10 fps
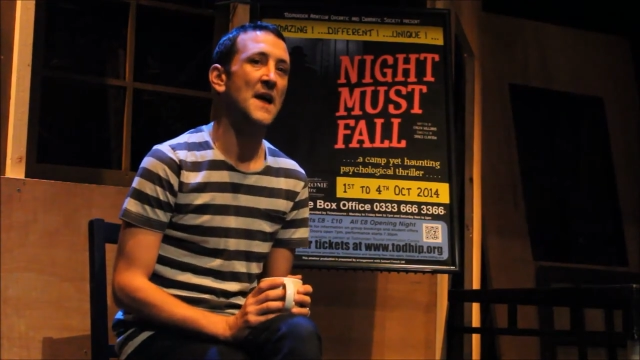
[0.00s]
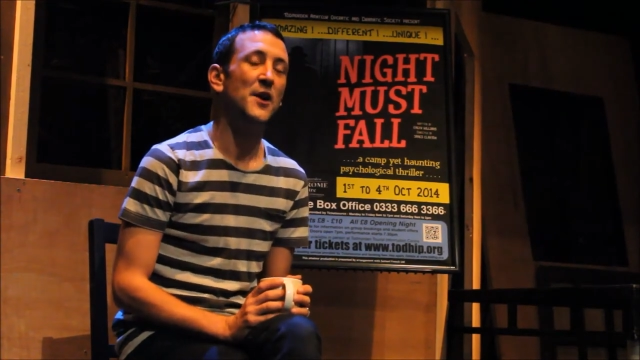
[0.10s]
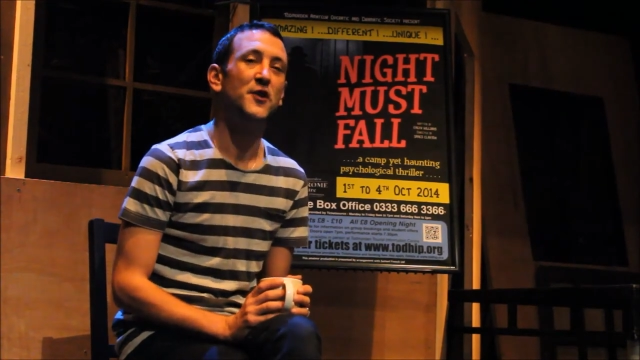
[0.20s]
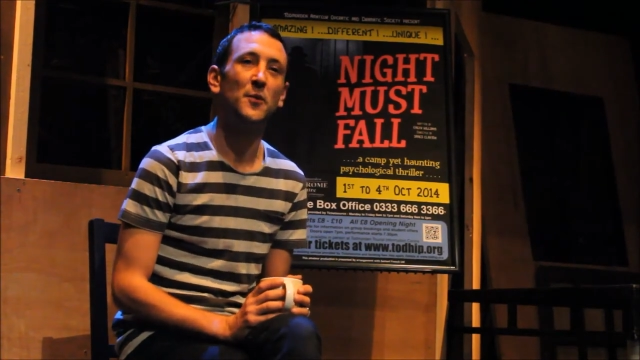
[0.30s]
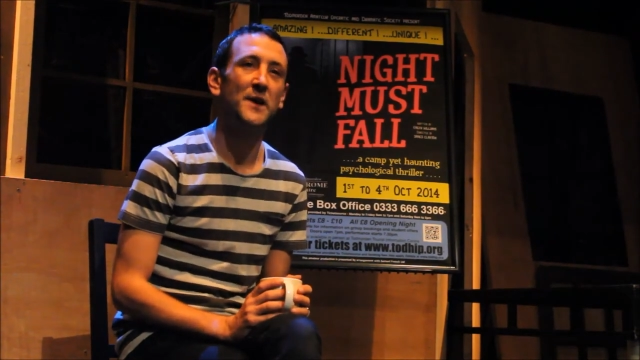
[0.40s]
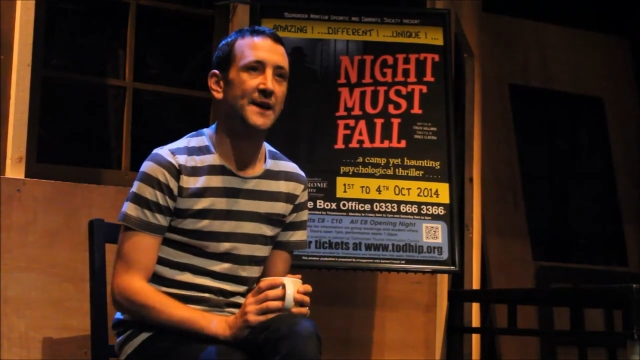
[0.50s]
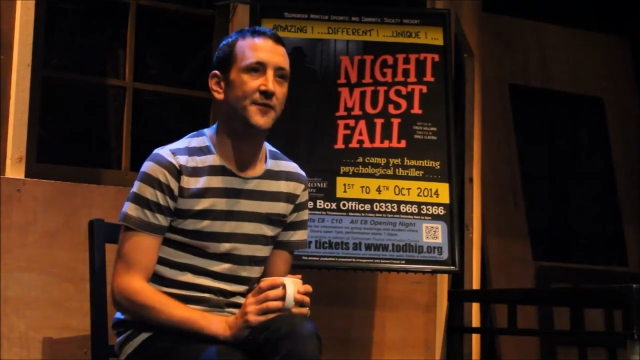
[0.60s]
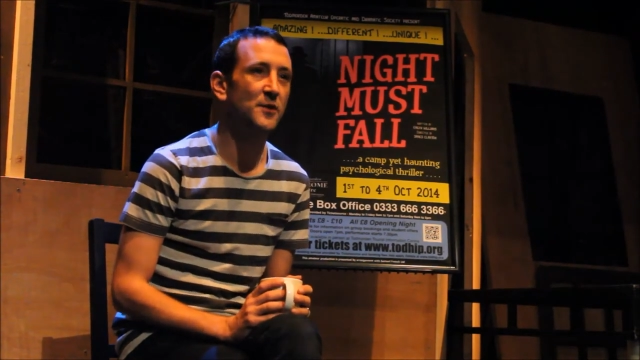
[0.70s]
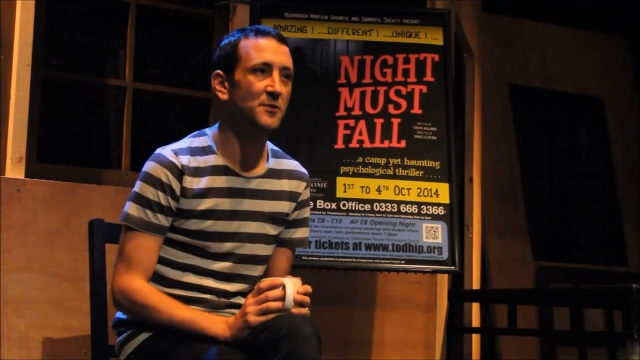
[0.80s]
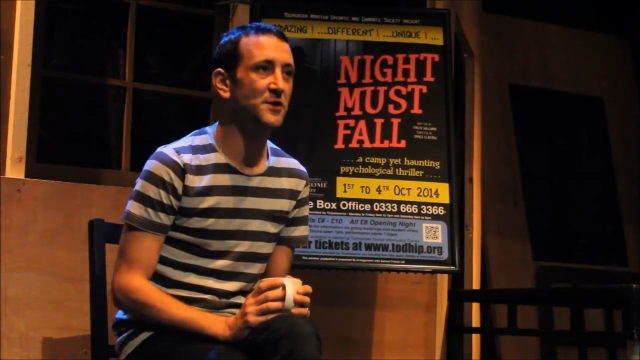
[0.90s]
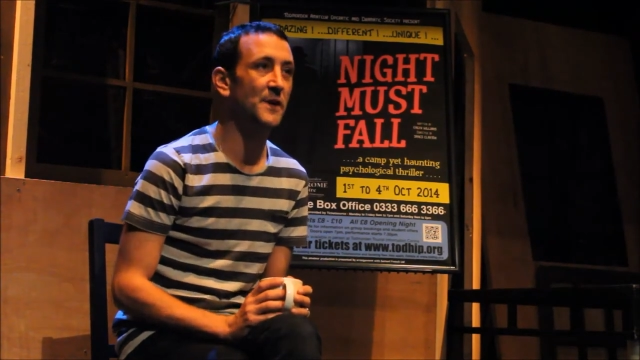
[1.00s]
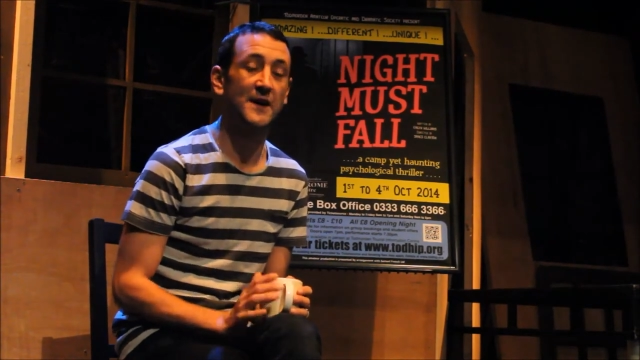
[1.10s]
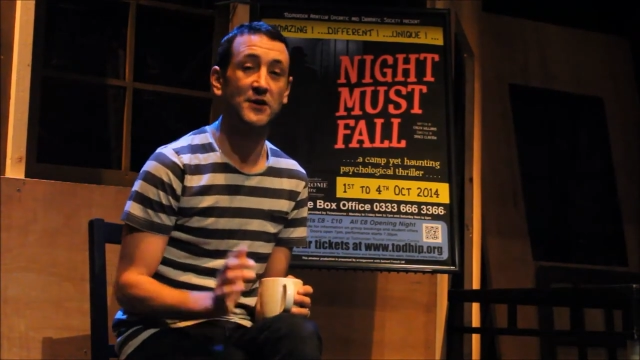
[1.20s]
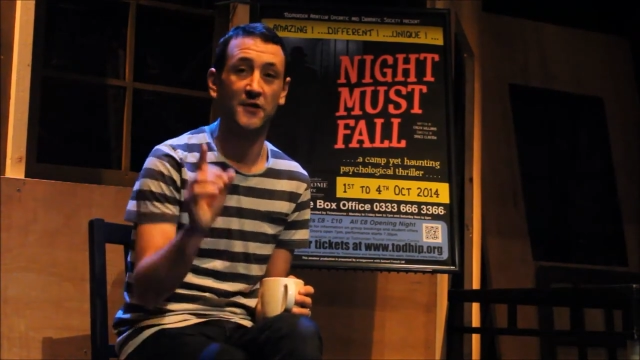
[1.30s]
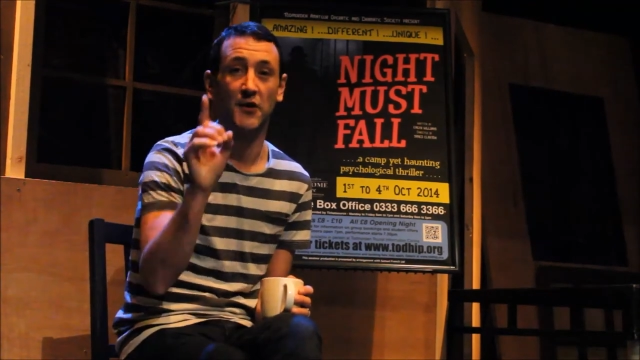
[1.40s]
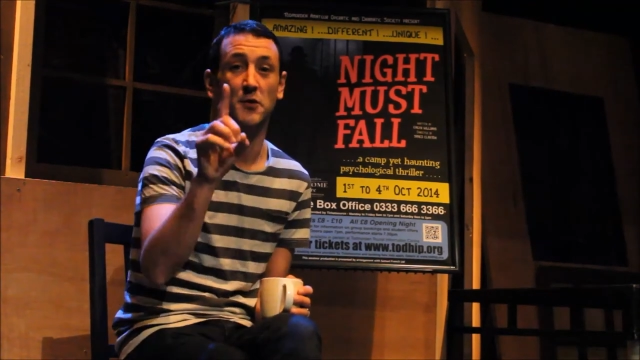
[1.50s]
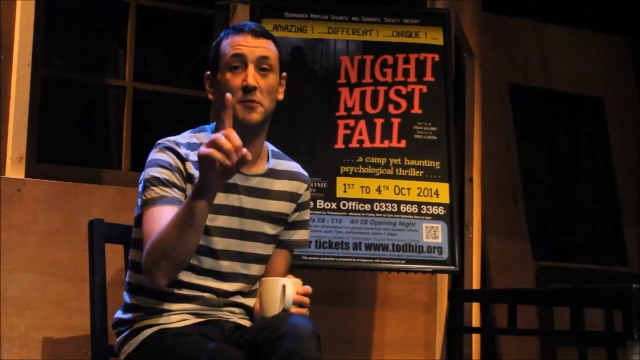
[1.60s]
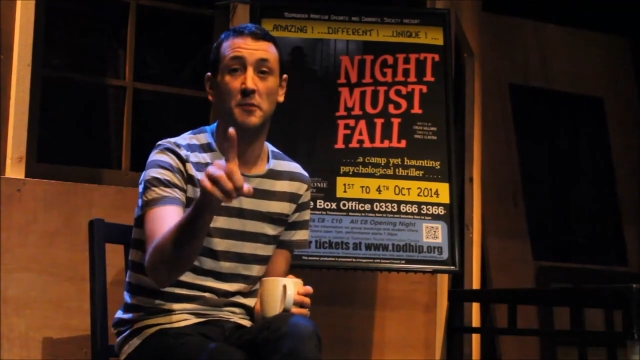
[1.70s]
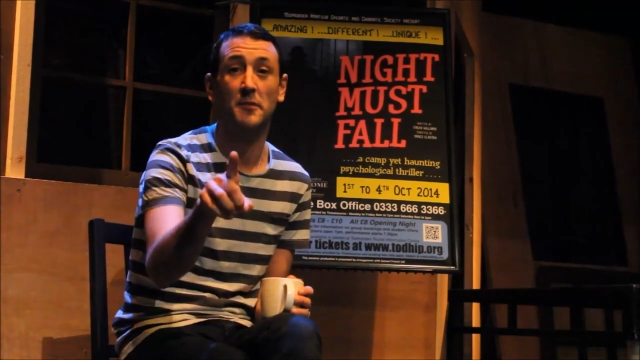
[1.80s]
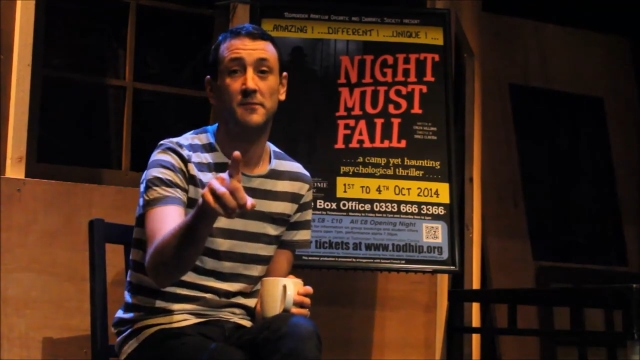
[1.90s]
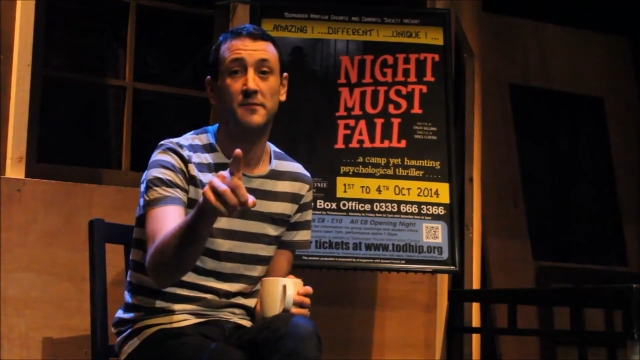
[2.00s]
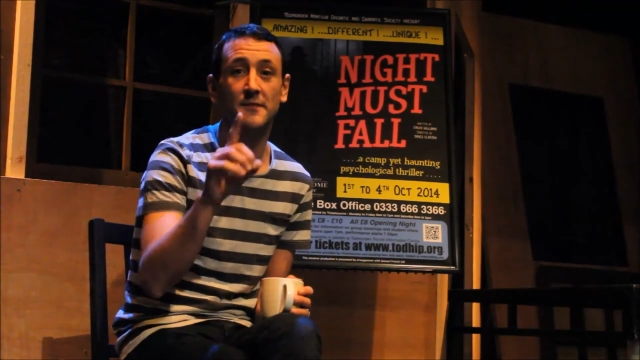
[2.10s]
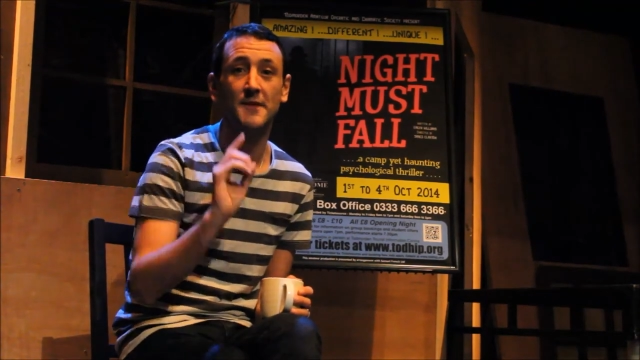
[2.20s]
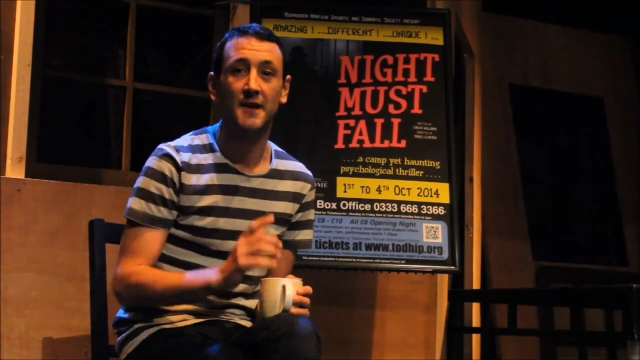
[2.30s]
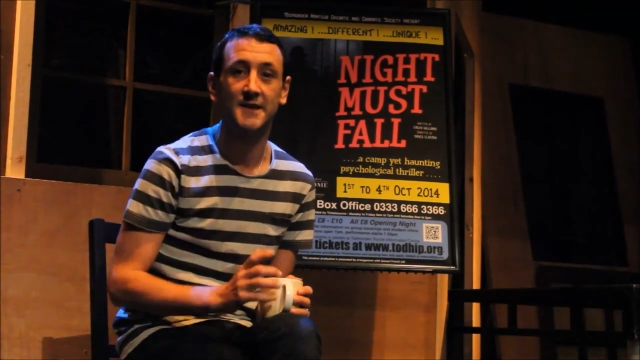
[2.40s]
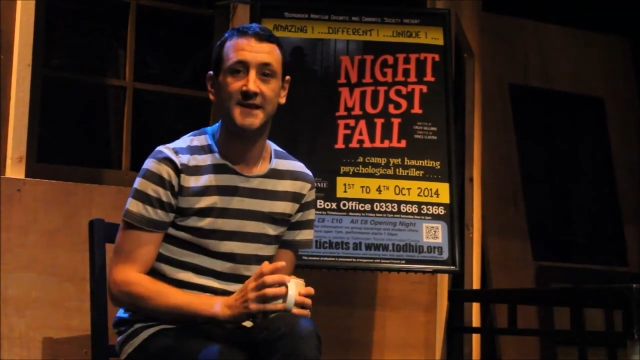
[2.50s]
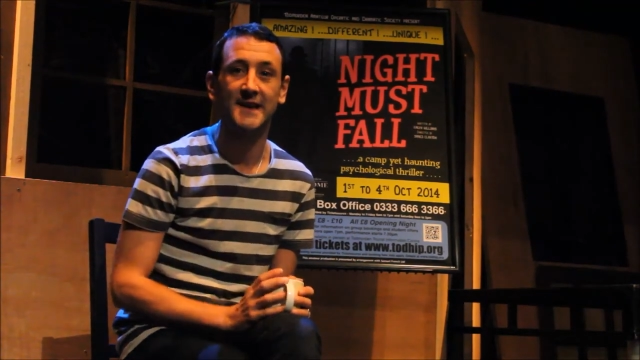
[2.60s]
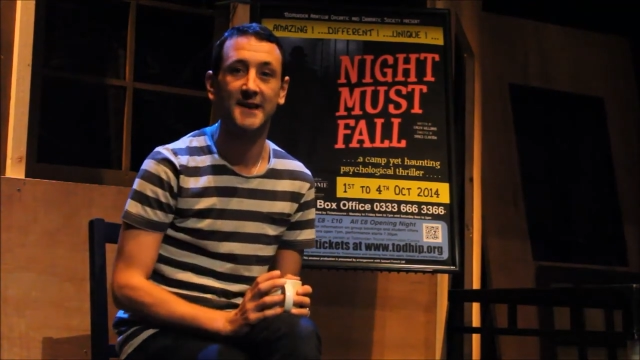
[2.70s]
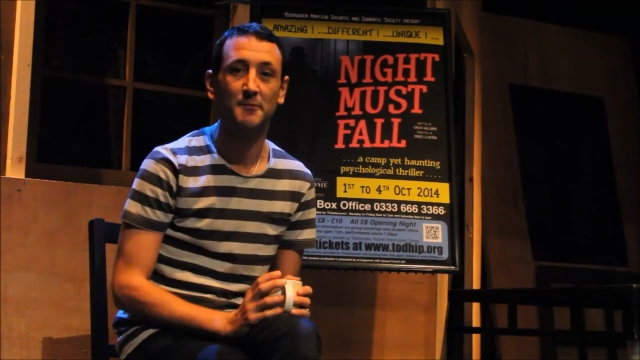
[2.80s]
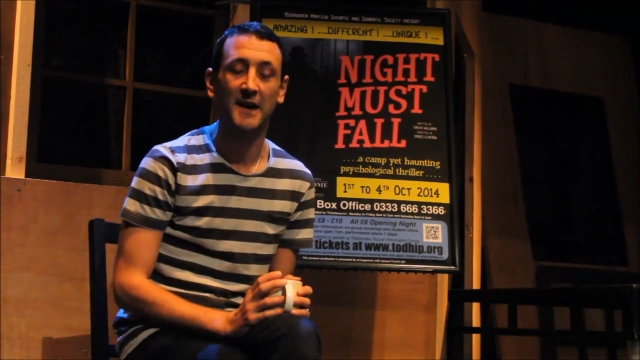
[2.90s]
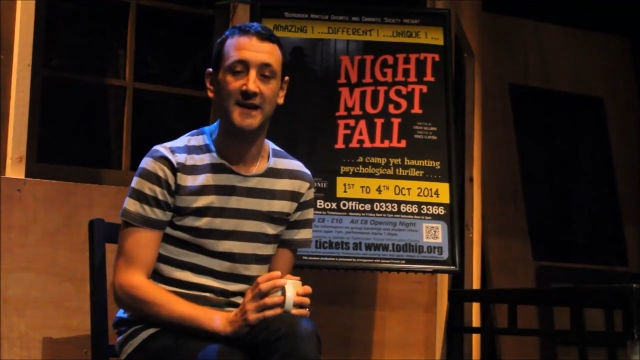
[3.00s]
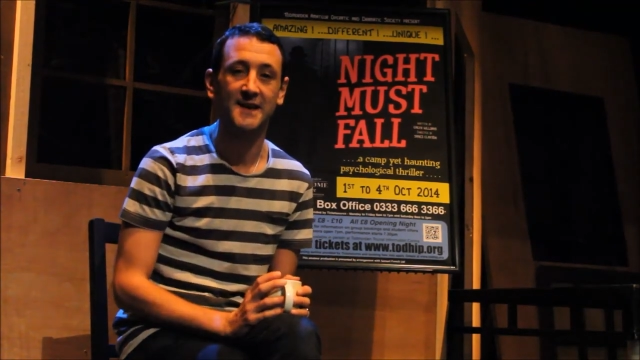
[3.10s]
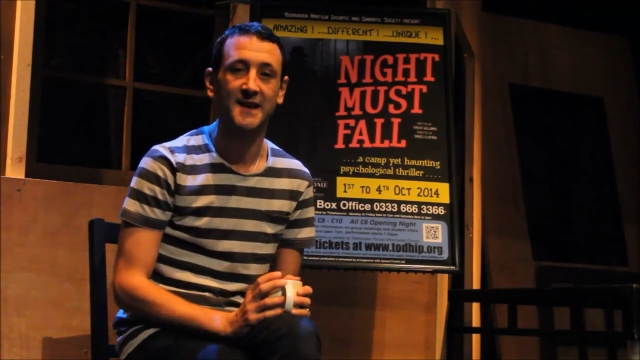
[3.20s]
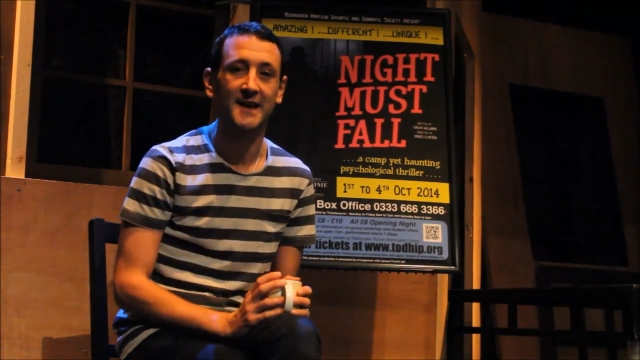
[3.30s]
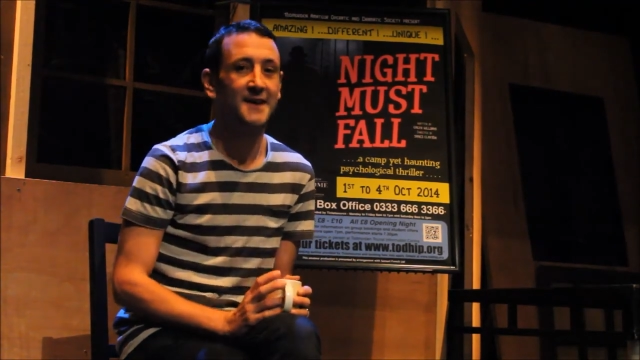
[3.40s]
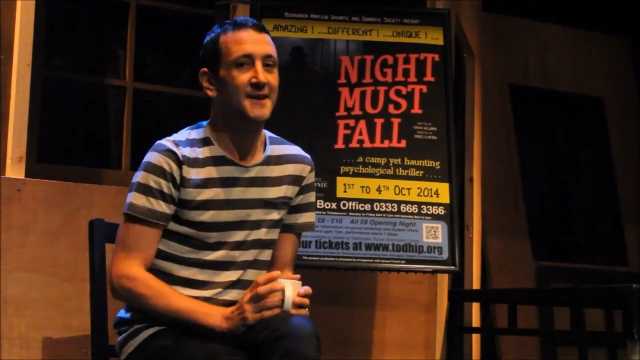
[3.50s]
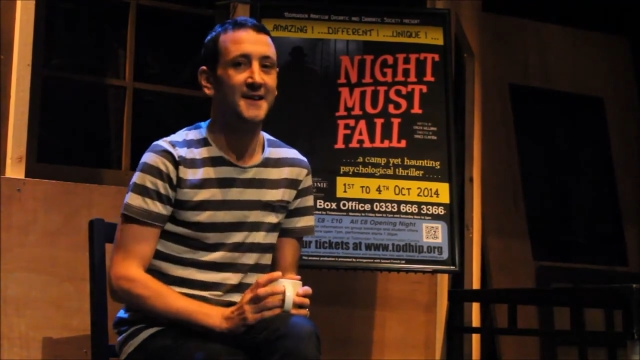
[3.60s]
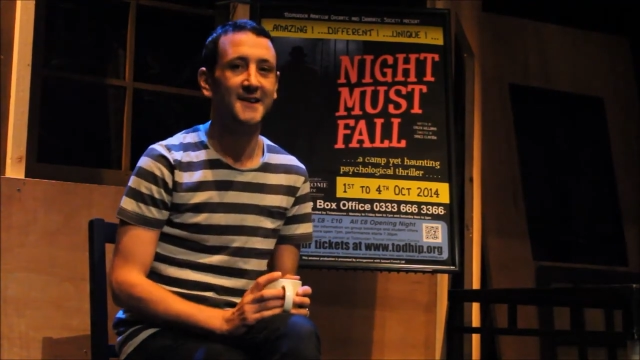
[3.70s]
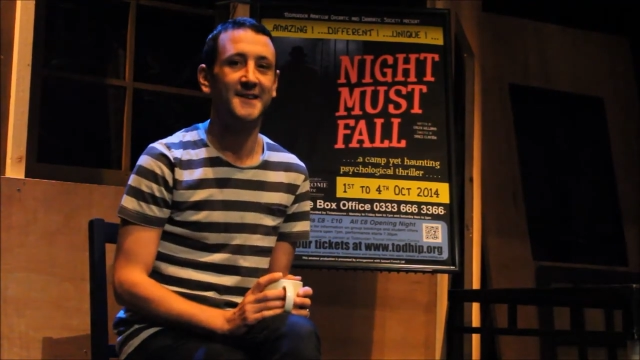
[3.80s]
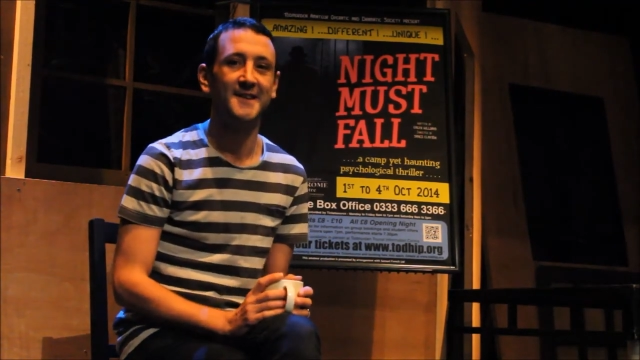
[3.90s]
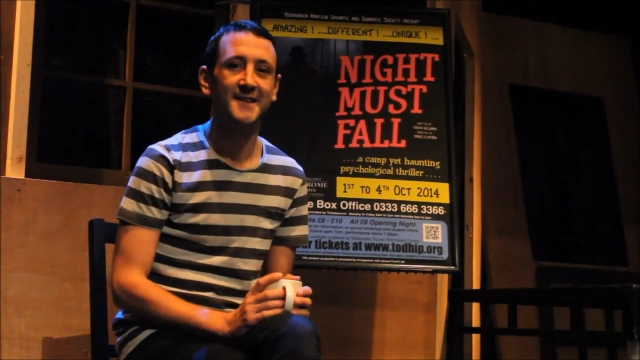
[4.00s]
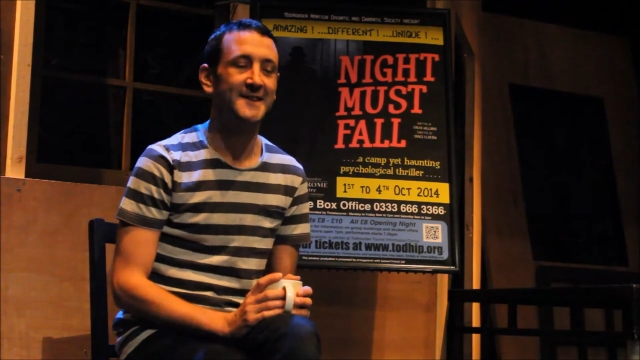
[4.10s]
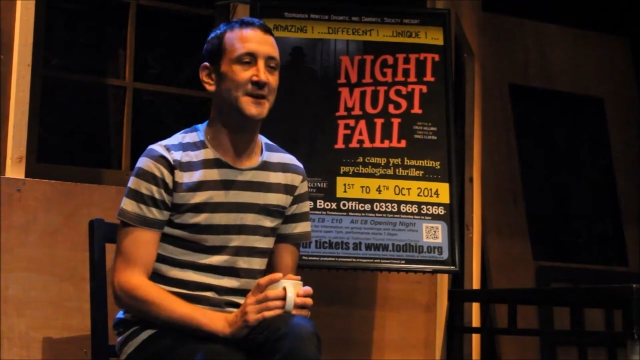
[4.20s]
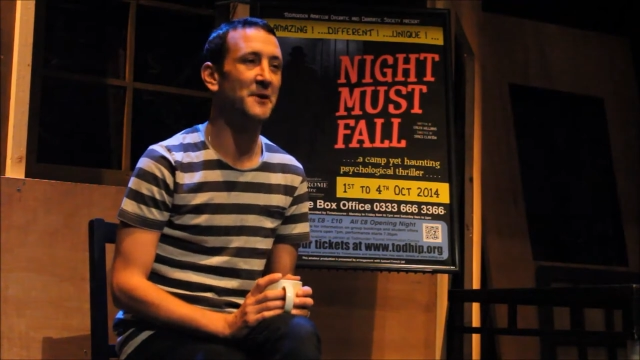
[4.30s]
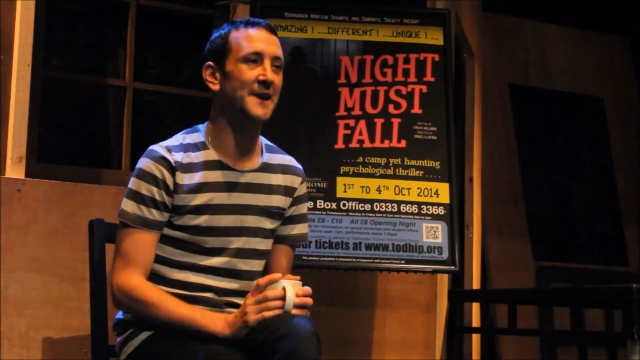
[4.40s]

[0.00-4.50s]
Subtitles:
Don't want to give too much away because you've got to come and see it, buy a ticket, see what